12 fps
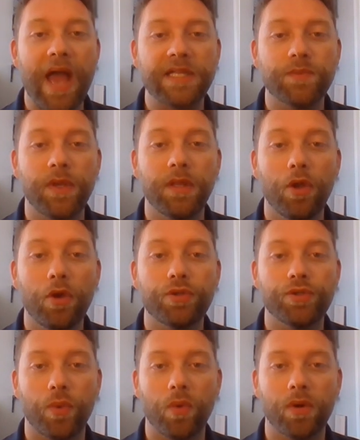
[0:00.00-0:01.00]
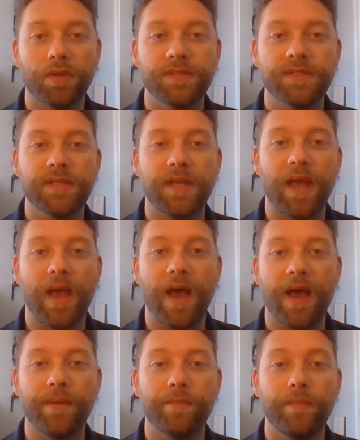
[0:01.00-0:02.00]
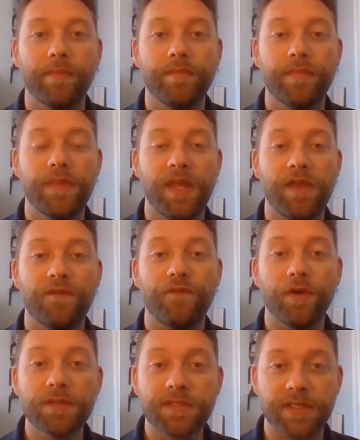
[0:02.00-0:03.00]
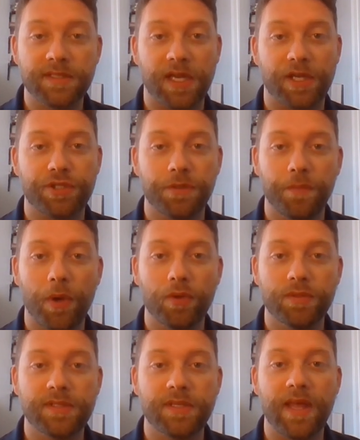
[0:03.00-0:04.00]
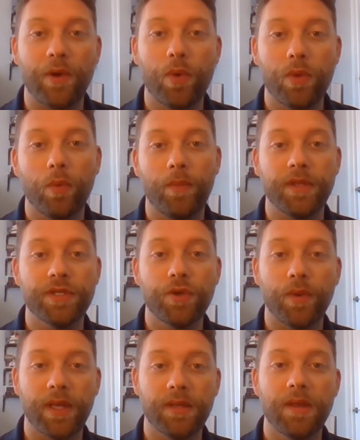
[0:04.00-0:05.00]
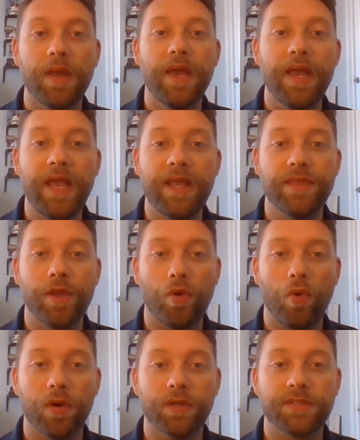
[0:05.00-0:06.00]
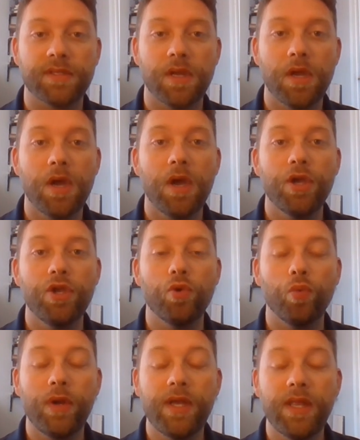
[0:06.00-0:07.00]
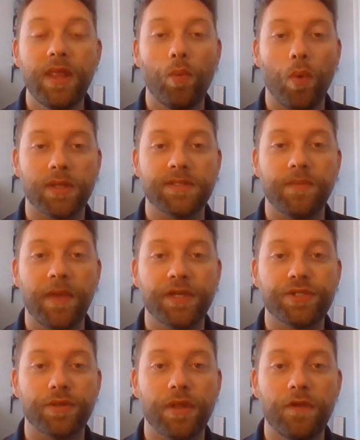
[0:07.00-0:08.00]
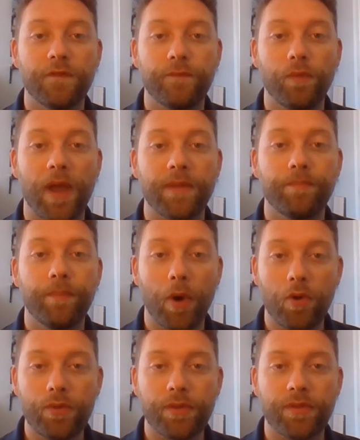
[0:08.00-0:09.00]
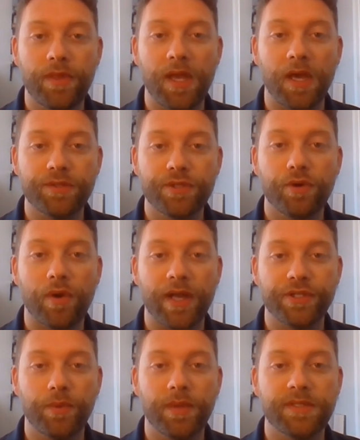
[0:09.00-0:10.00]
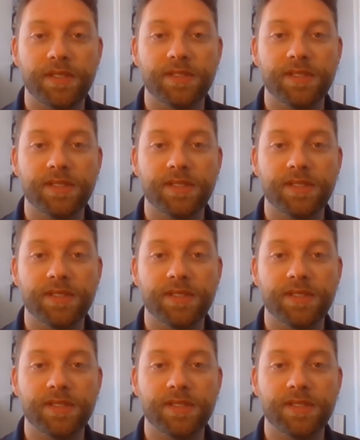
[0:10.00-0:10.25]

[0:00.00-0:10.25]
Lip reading: As we look towards the first discussion post that we will be doing in the course, you really want to make sure that you've read both the undergraduate